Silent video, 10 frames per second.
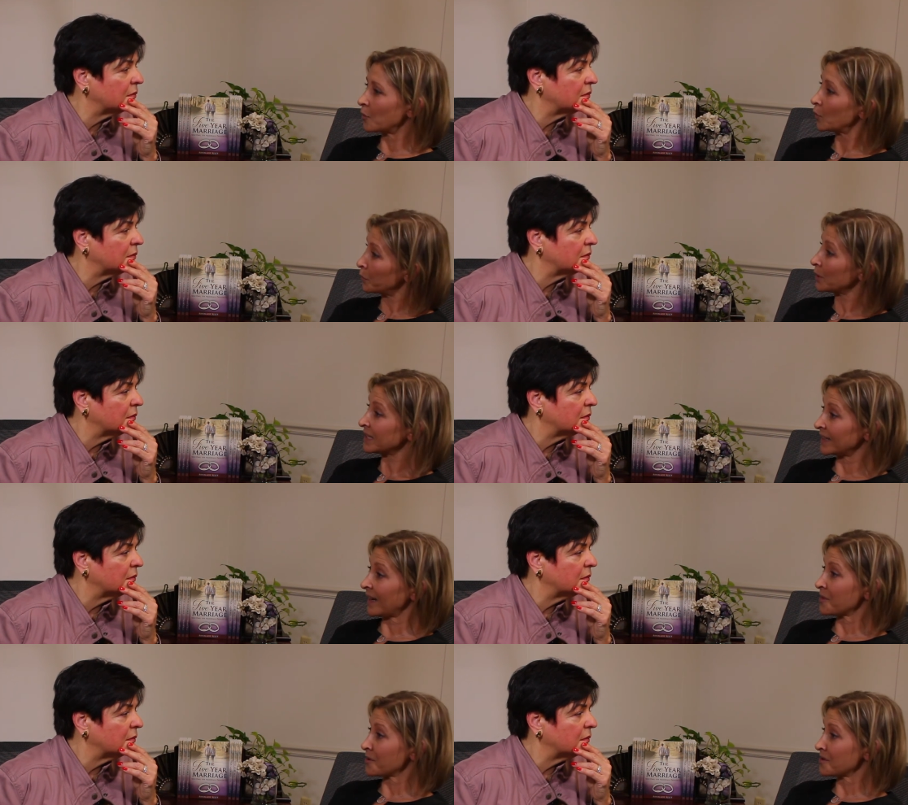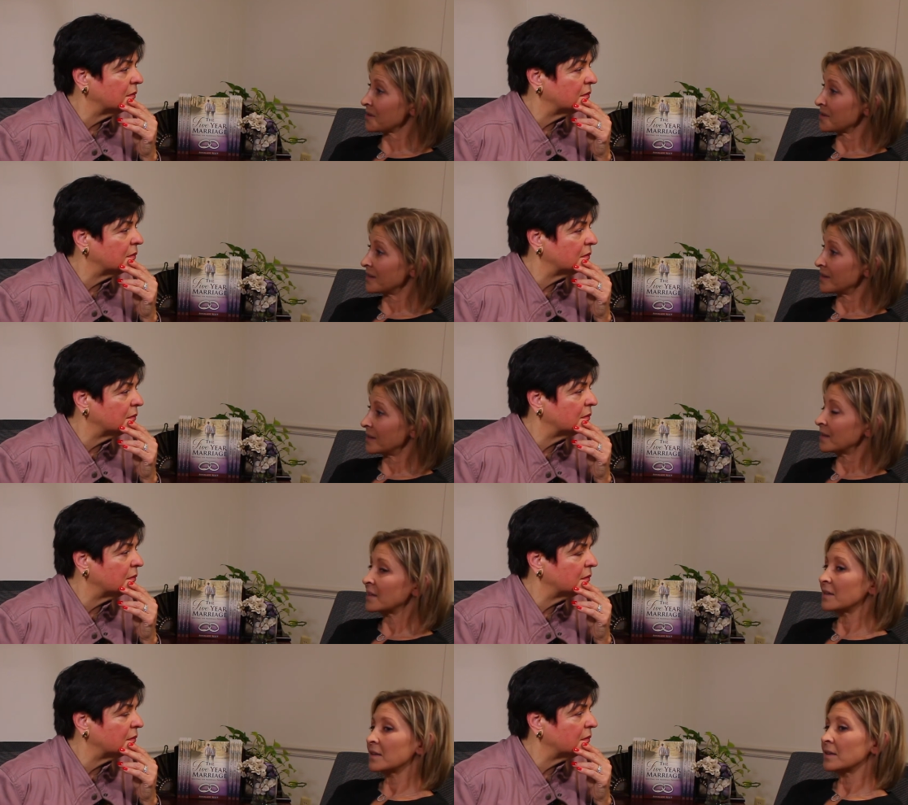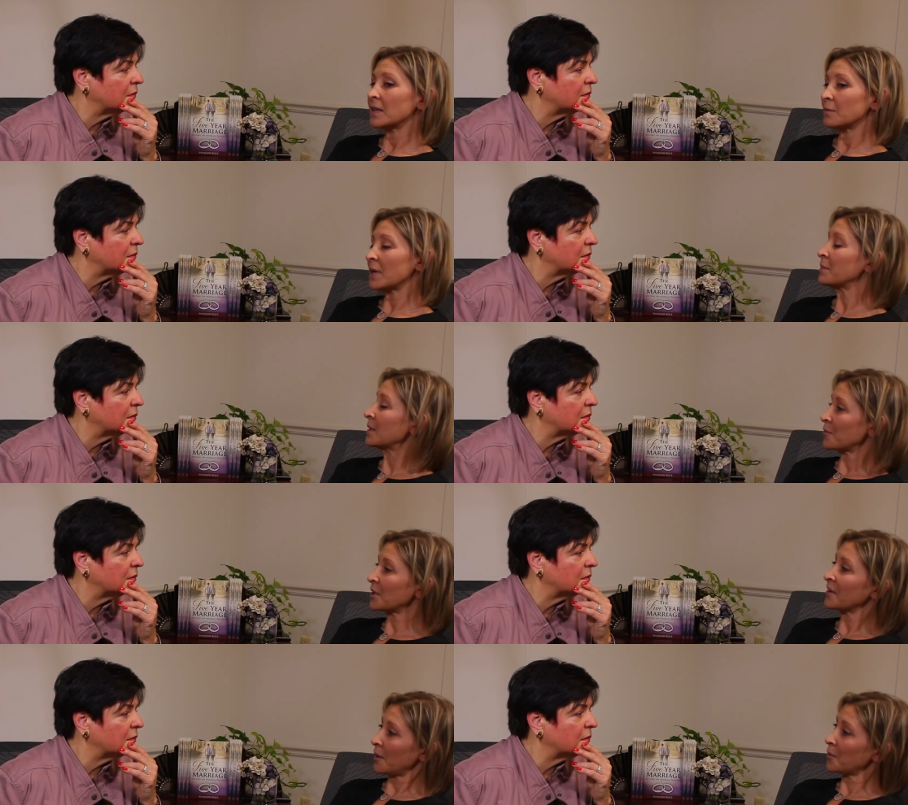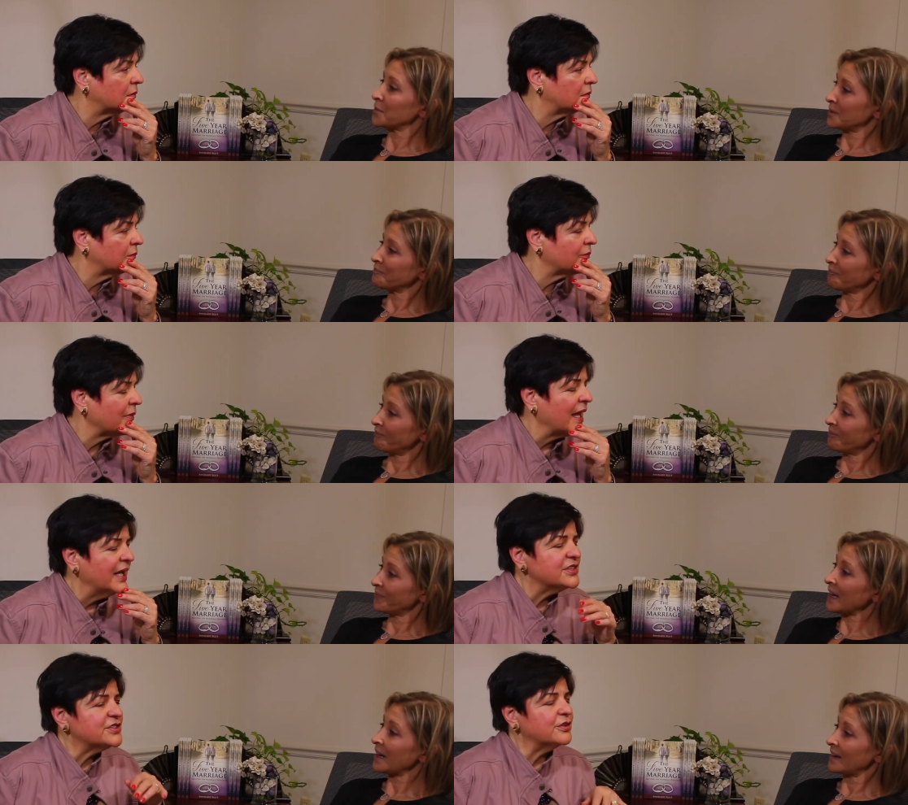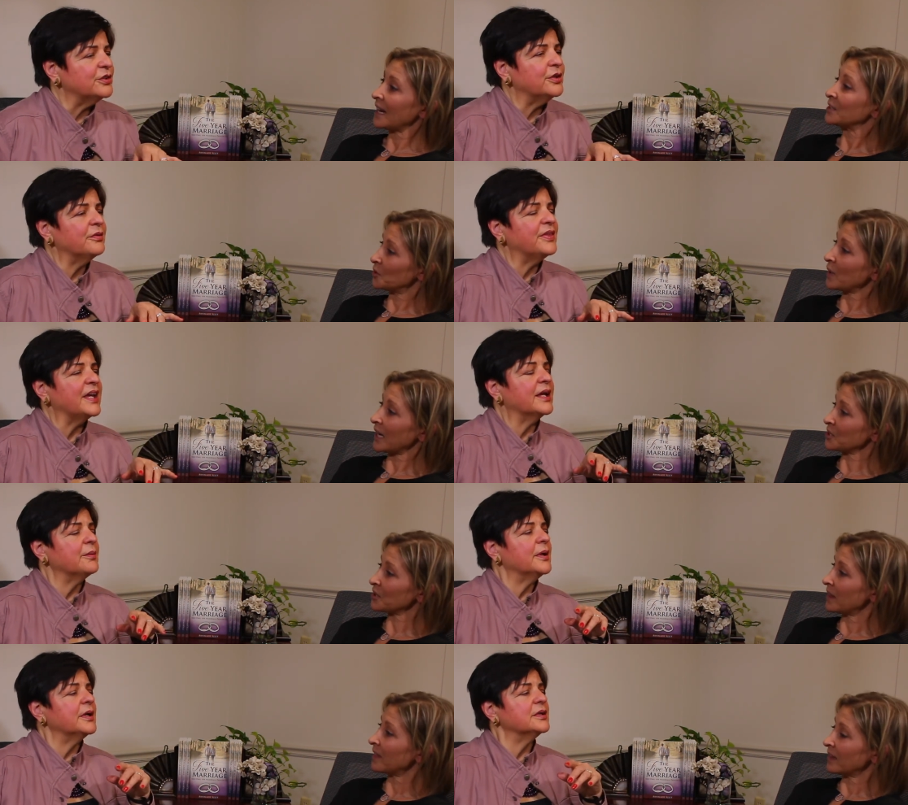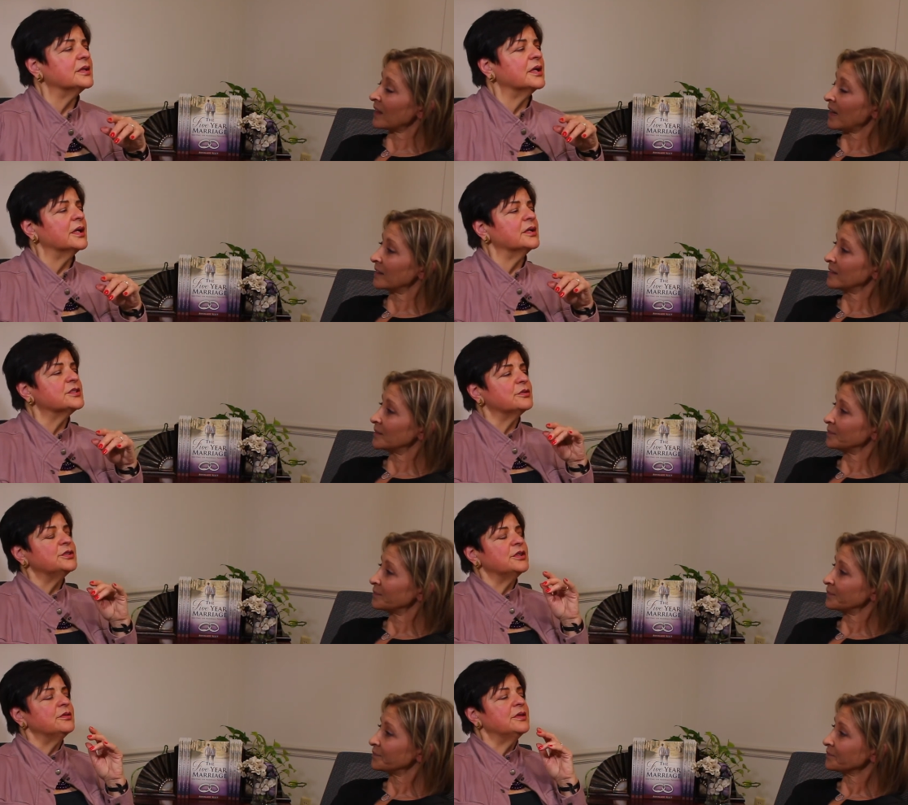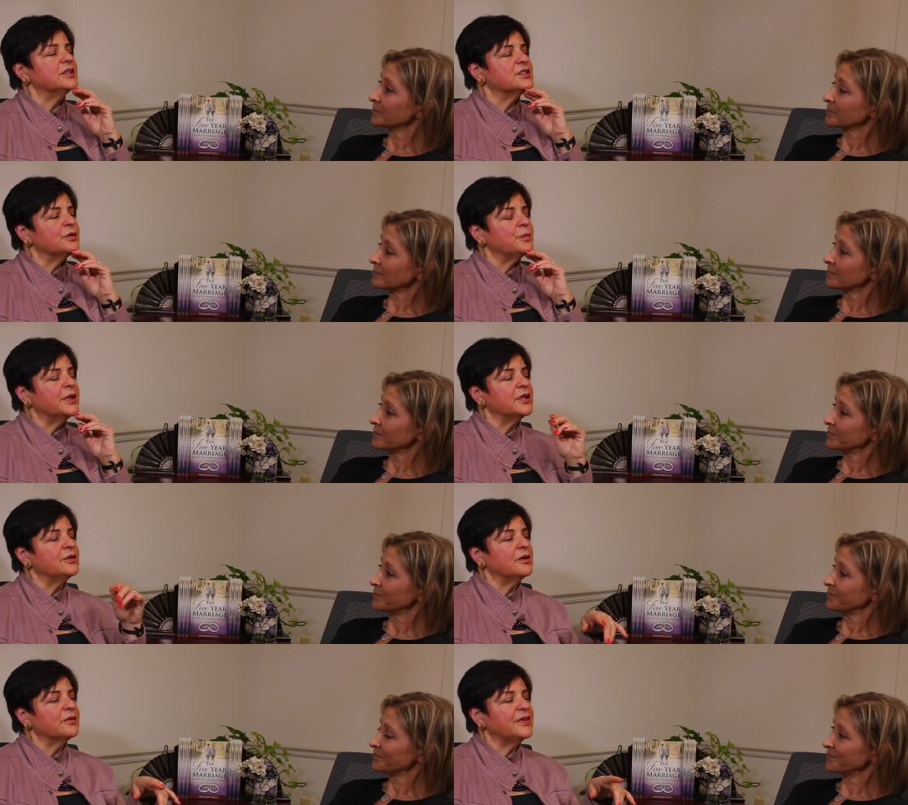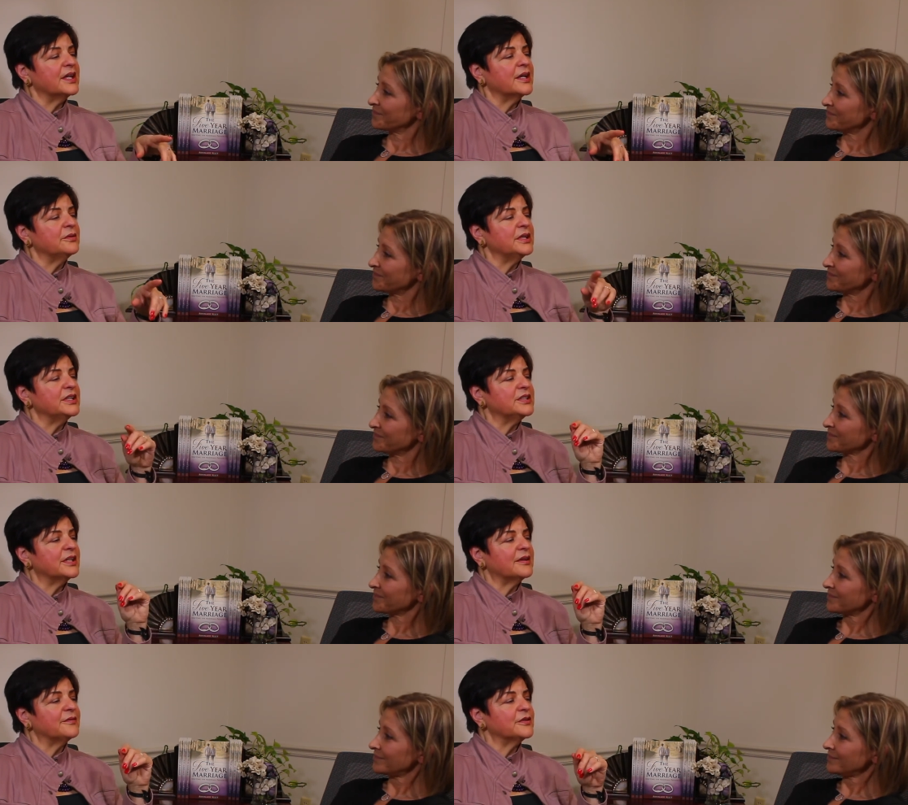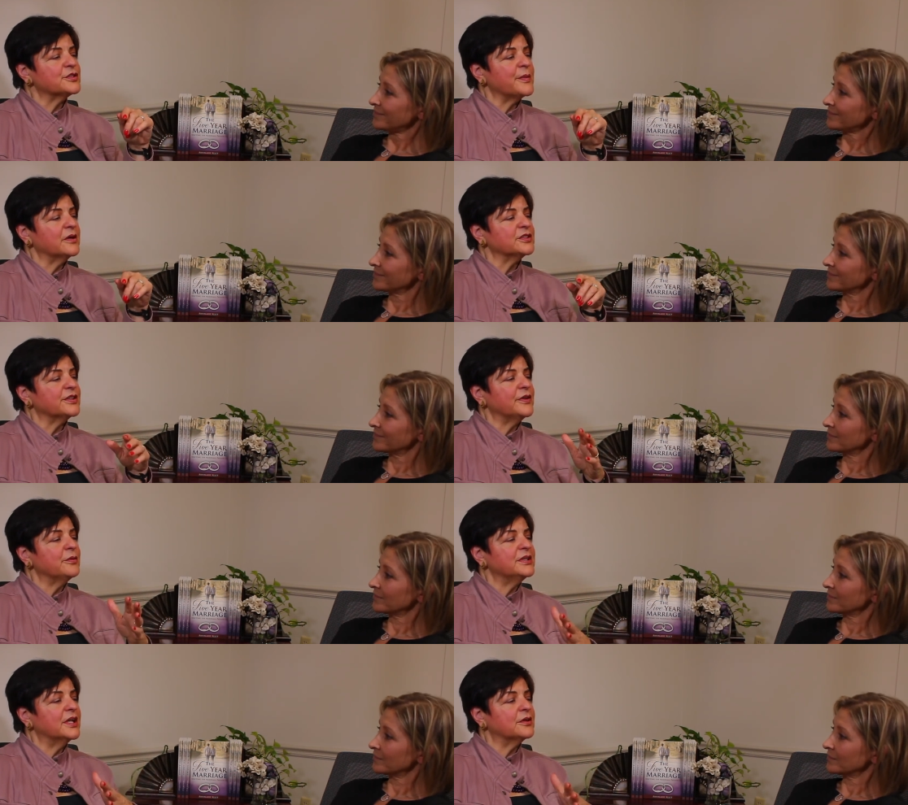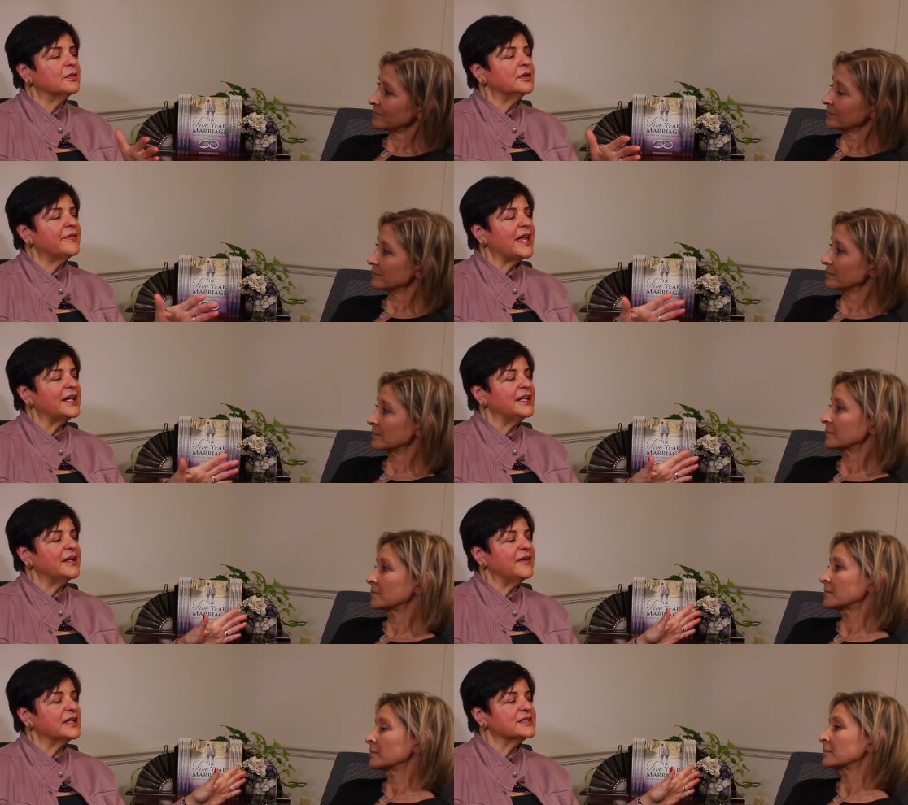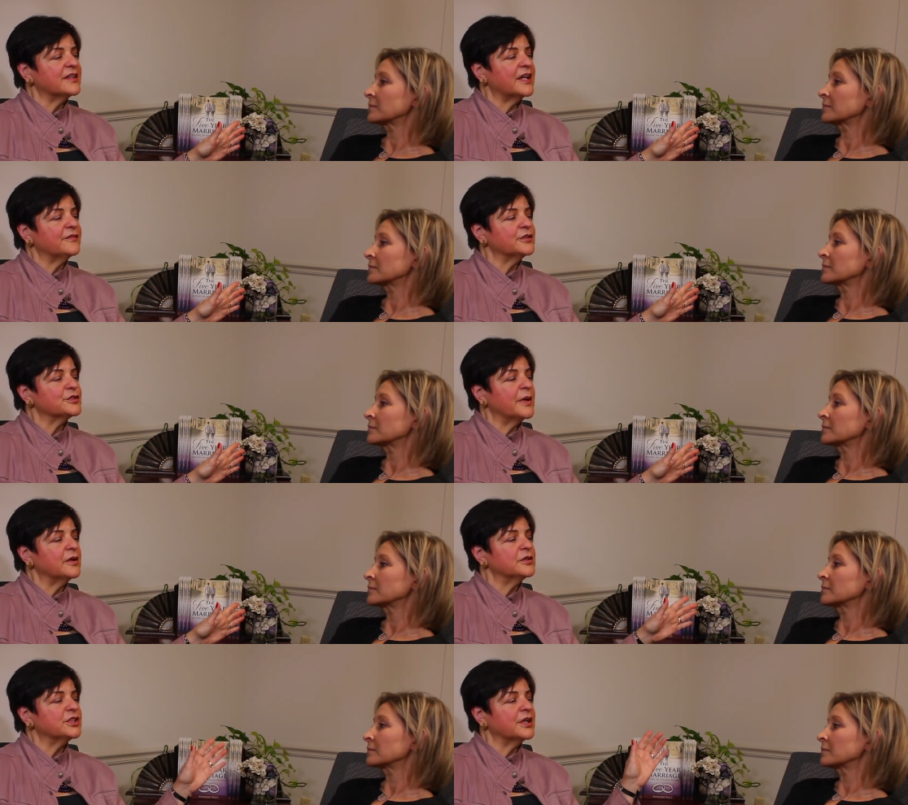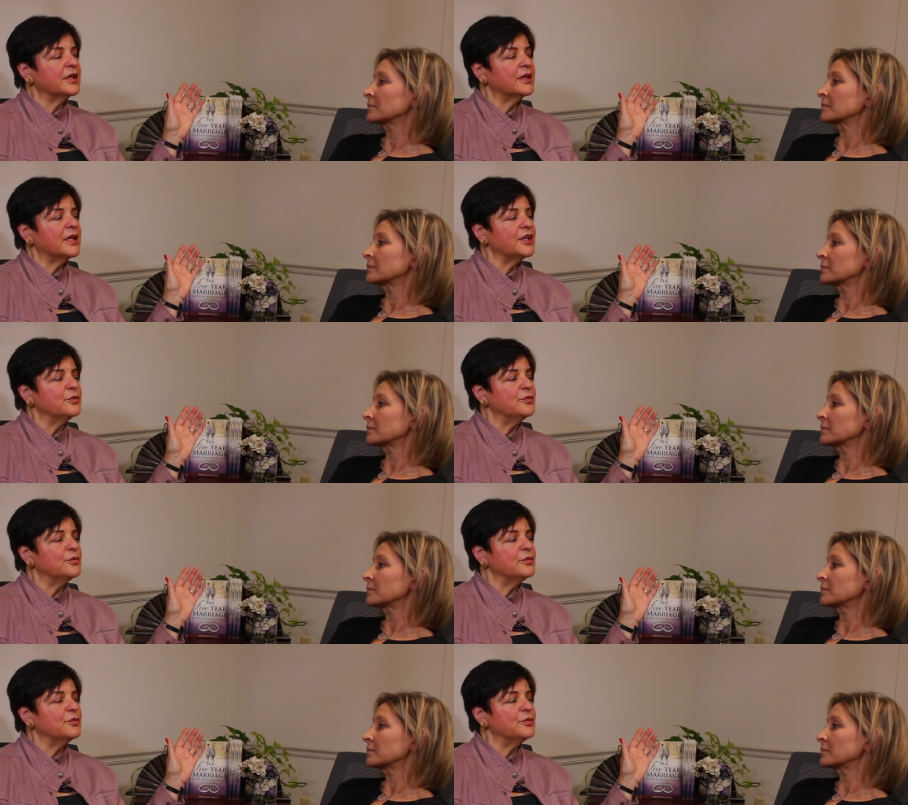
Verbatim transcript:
Speaker 1: that we put together, maybe it would have helped. Yeah, so I do think, actually think that.
Speaker 2: So do you? So, but you don't think going into that first marriage, if you had done all of that in advance of that first marriage, that